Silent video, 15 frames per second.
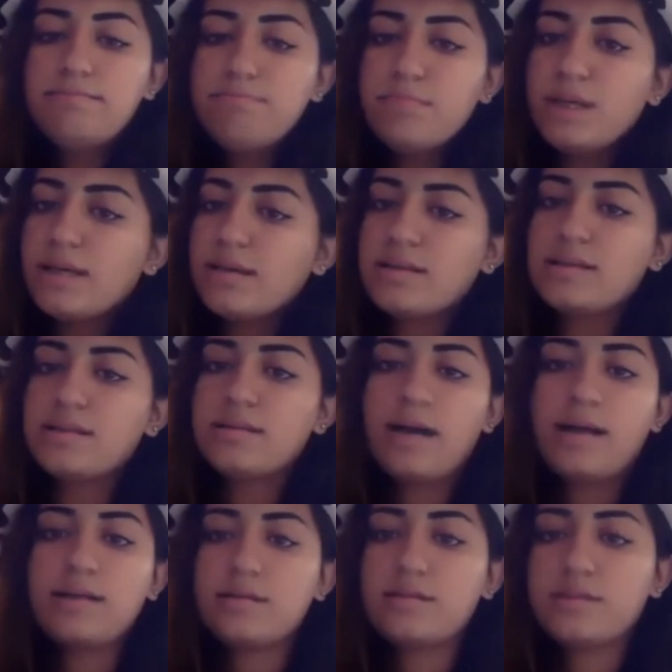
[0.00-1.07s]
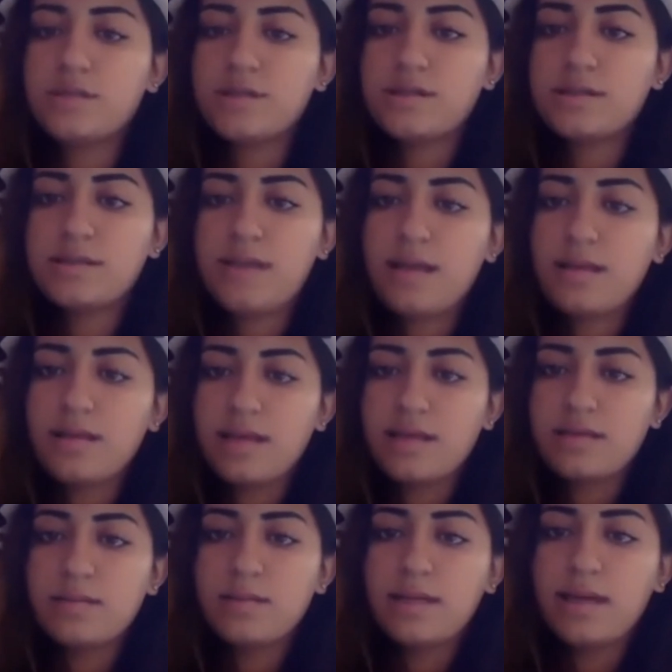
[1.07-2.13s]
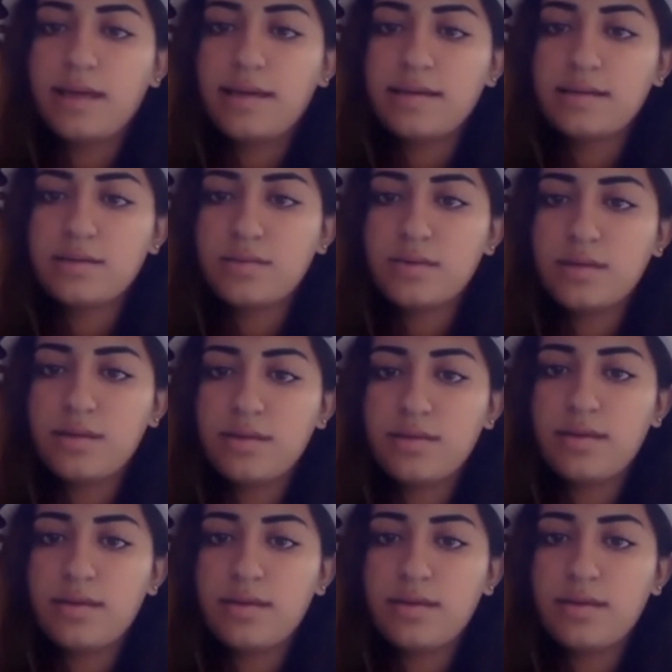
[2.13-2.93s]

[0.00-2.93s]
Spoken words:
because that's just sadly has to be the case with